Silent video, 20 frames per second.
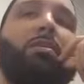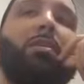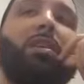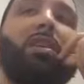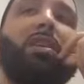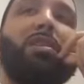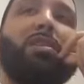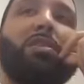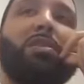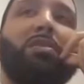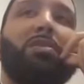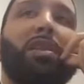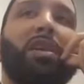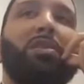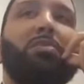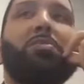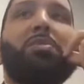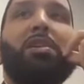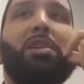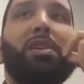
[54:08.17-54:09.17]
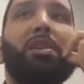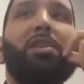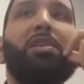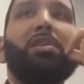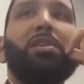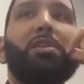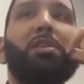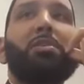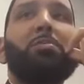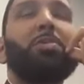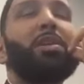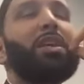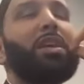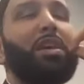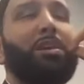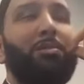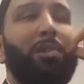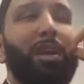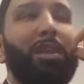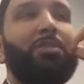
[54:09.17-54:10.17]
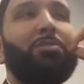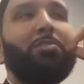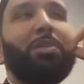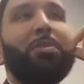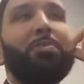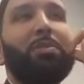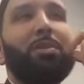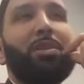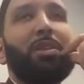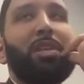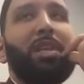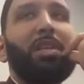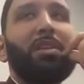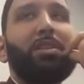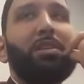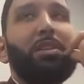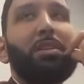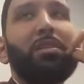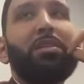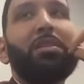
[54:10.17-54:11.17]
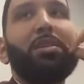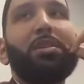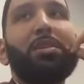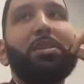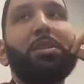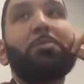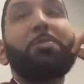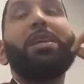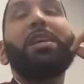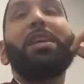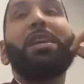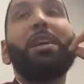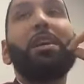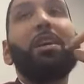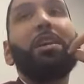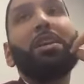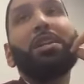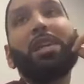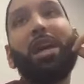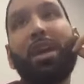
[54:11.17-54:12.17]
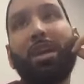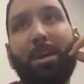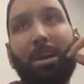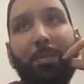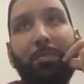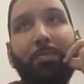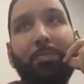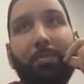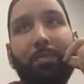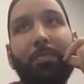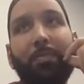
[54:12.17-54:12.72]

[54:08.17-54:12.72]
right? So that's what it is. Speaking well of people is necessary. Speaking ill is haram.